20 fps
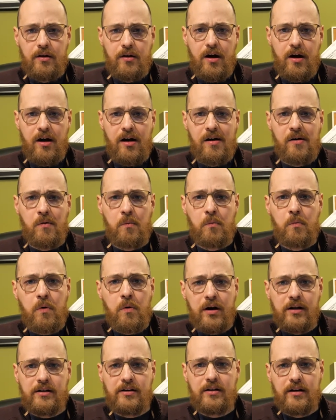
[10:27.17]
uh,
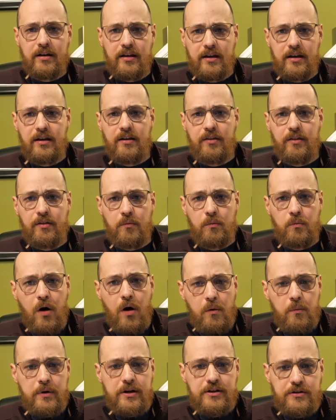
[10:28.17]
what,
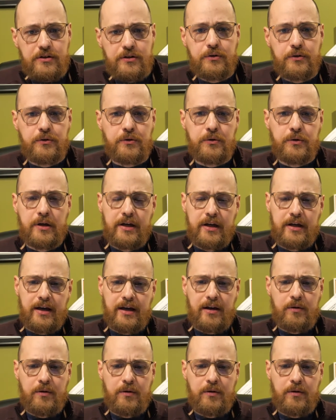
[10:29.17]
what we do.